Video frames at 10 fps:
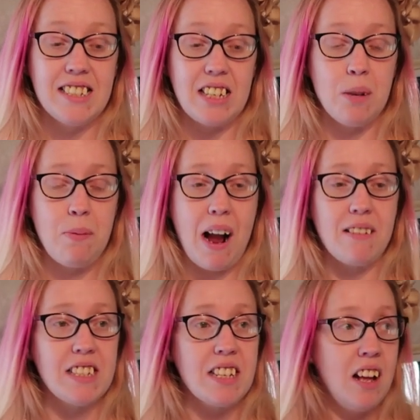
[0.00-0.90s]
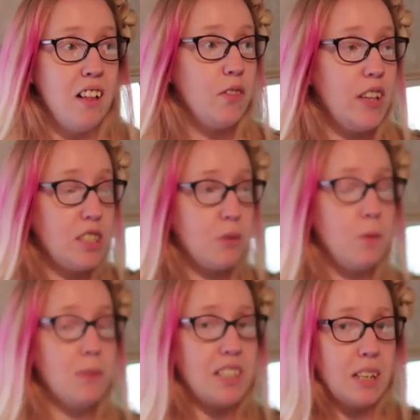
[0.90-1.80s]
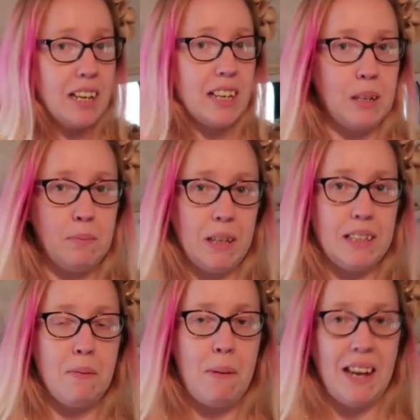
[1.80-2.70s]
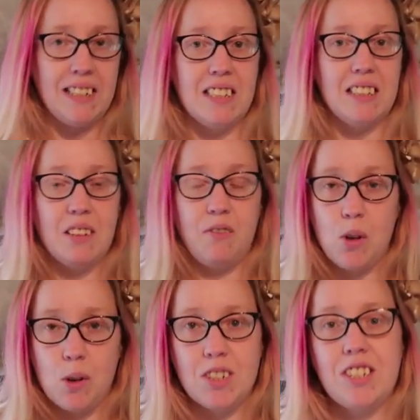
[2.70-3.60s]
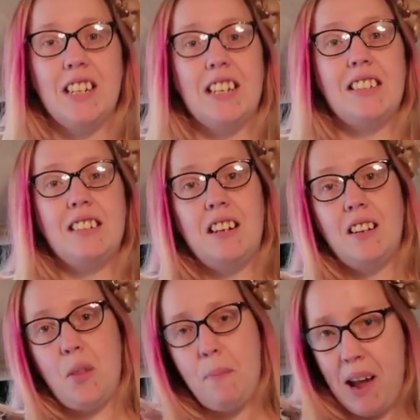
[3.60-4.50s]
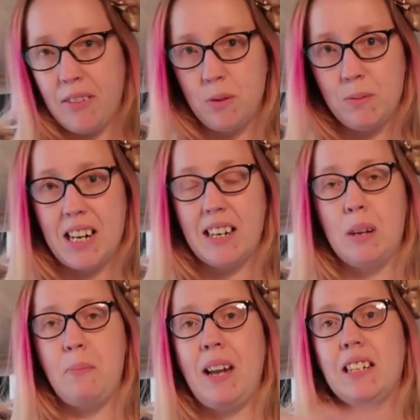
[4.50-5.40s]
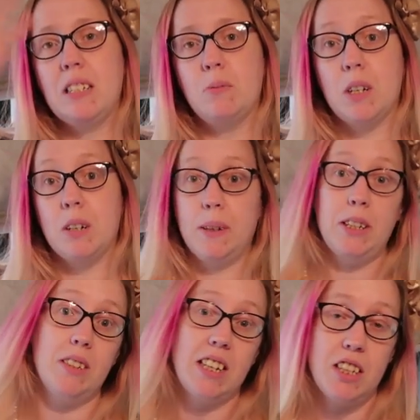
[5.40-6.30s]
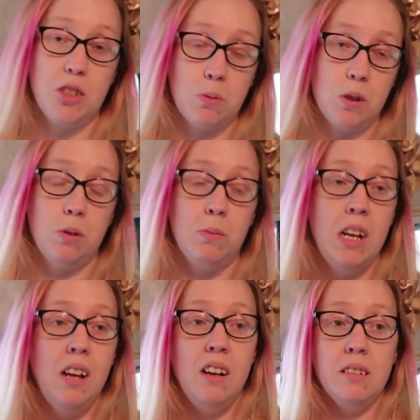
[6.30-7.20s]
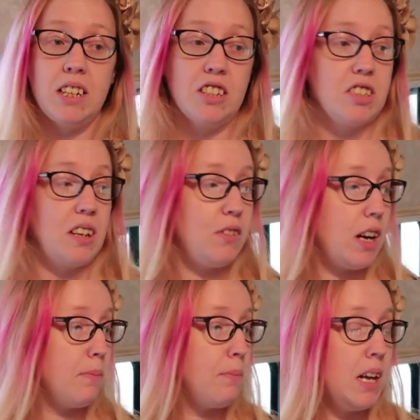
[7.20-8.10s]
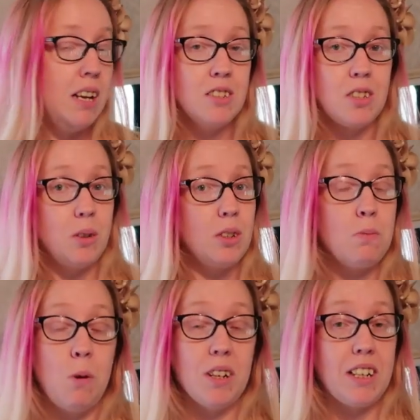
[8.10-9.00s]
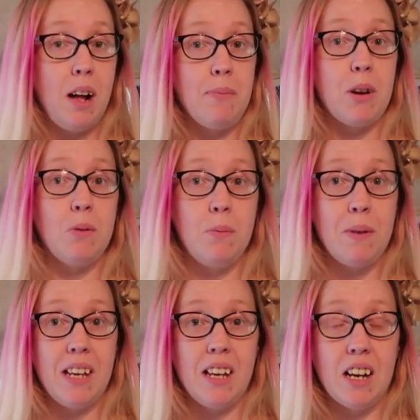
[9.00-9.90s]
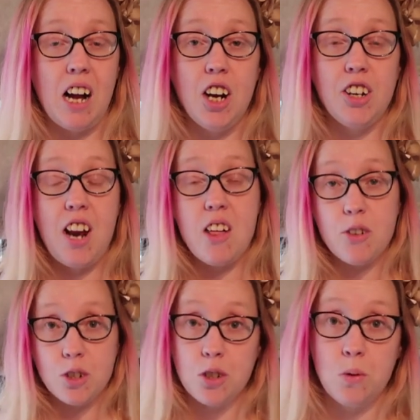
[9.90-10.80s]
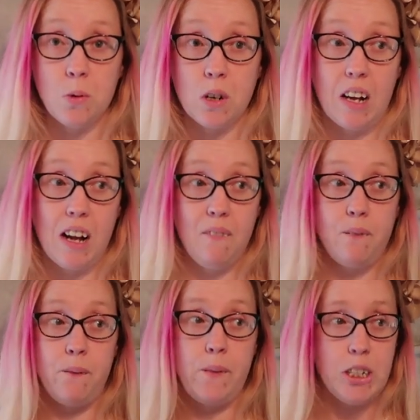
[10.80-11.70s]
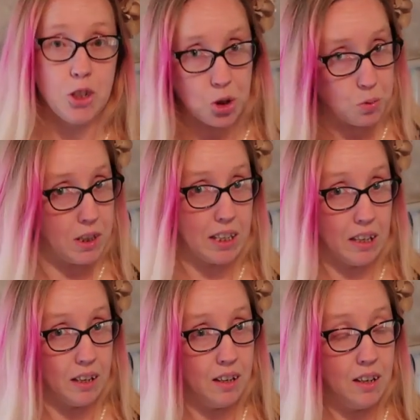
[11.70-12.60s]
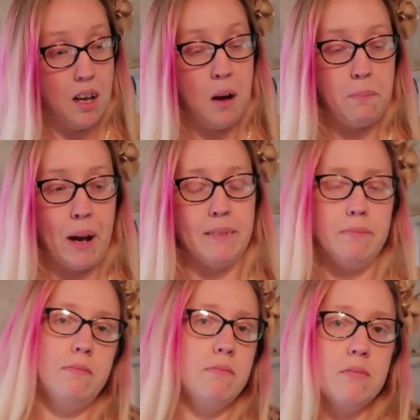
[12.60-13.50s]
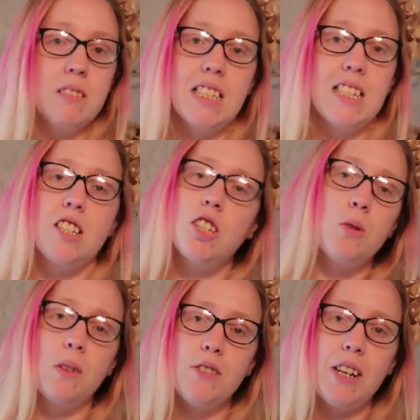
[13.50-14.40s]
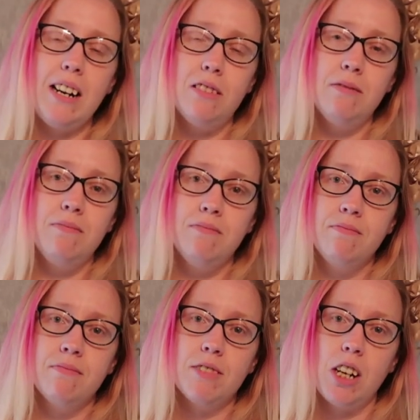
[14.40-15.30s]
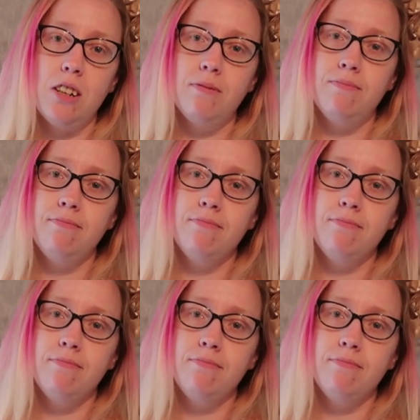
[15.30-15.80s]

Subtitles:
Still in progress. This room is going to get completely painted. The floor is going to get done. The bathroom's got to get painted. We're going to redo the kids' room, touch stuff up. So there's more to come. There will be another tour eventually. But this is the tour for now. So,